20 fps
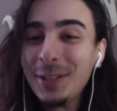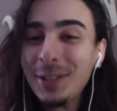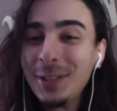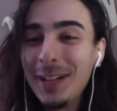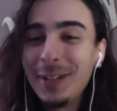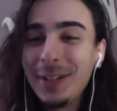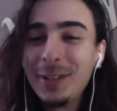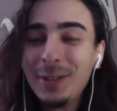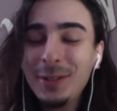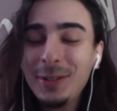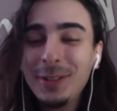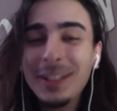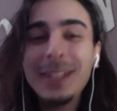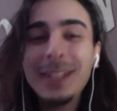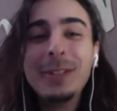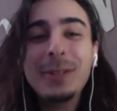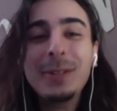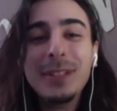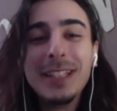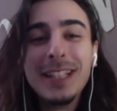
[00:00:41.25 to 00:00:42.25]
Dhirendra
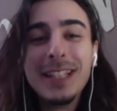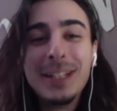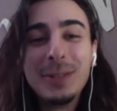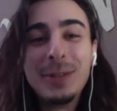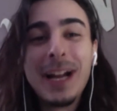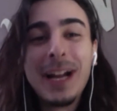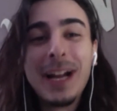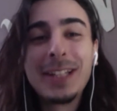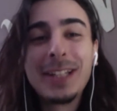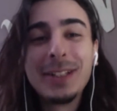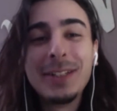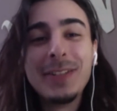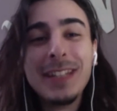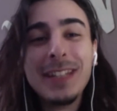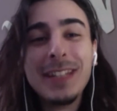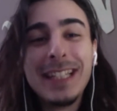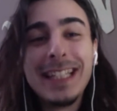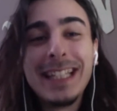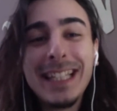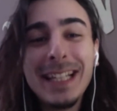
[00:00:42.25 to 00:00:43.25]
Shukla, who is the director of
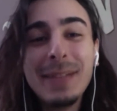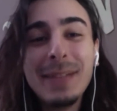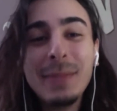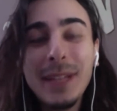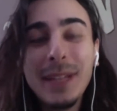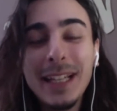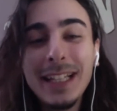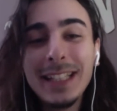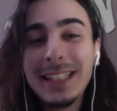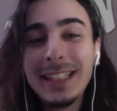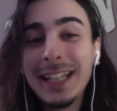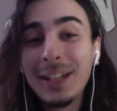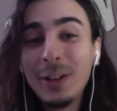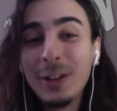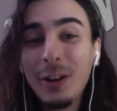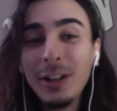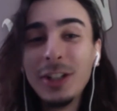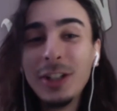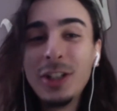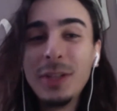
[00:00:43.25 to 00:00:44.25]
the TME,
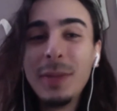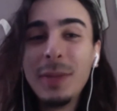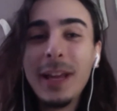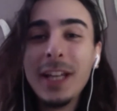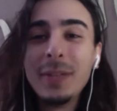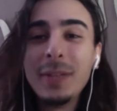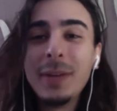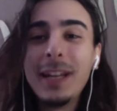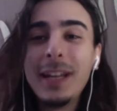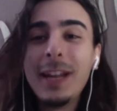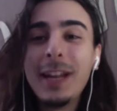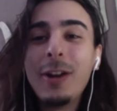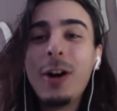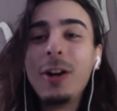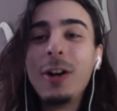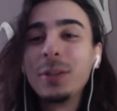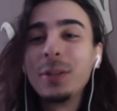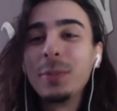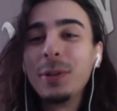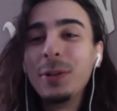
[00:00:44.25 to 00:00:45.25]
Technology Management and
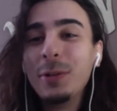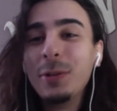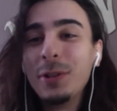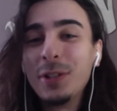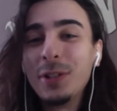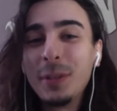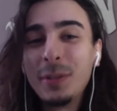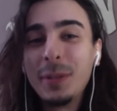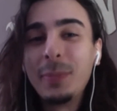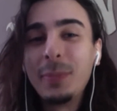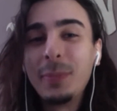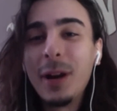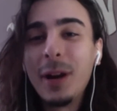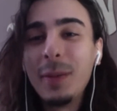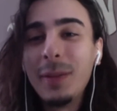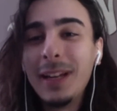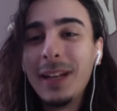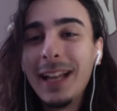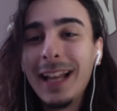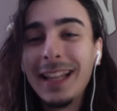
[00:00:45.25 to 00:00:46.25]
Entrepreneurship
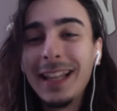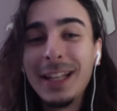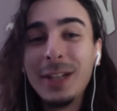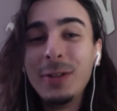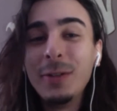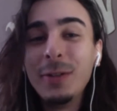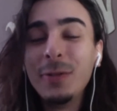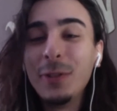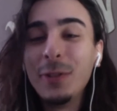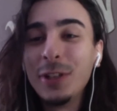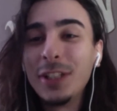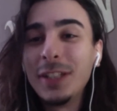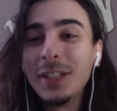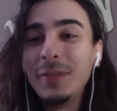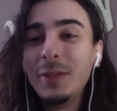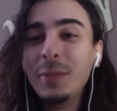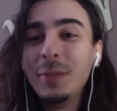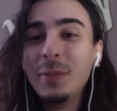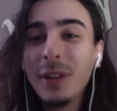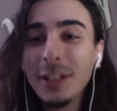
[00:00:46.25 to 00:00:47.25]
Department at the University
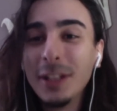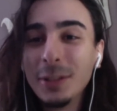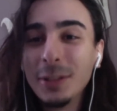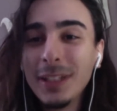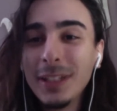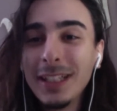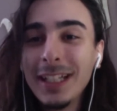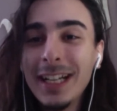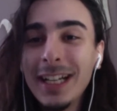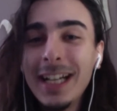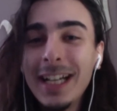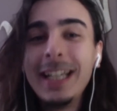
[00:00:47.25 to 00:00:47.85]
of New Brunswick.